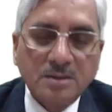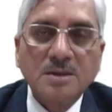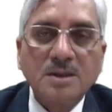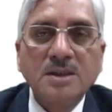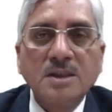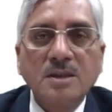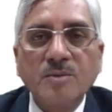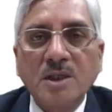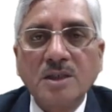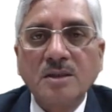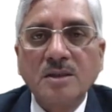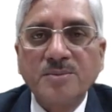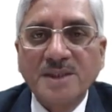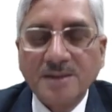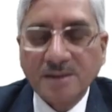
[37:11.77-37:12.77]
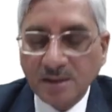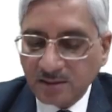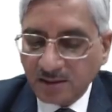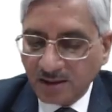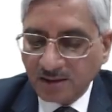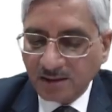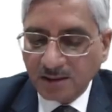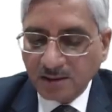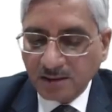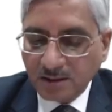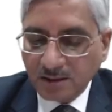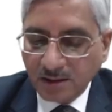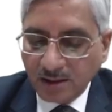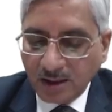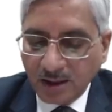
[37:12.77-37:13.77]
Linear model predicts results
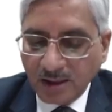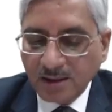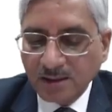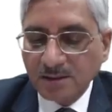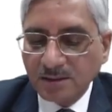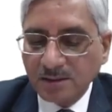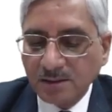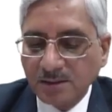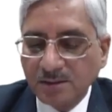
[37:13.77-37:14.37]
as